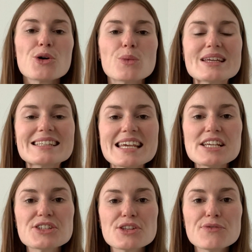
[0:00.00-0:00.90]
We
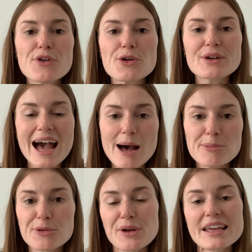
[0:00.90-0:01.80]
teach the
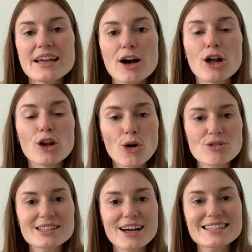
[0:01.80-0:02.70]
vocabulary
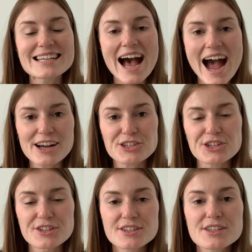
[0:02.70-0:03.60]
alongside an
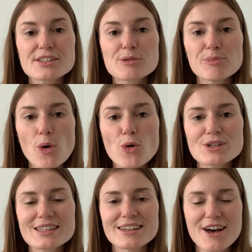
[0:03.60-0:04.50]
action to
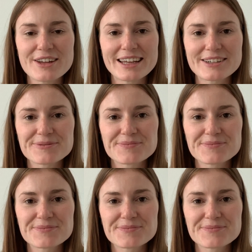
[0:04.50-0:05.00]
support the learning.